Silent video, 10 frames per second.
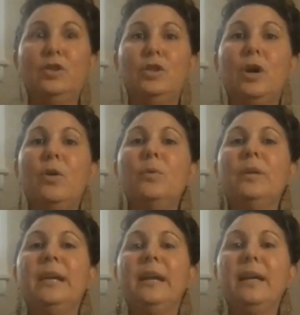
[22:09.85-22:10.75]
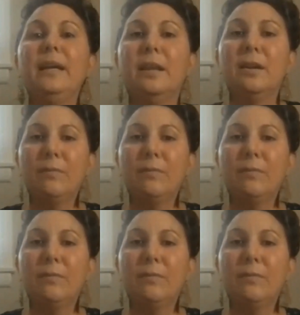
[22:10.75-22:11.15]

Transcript: don't get their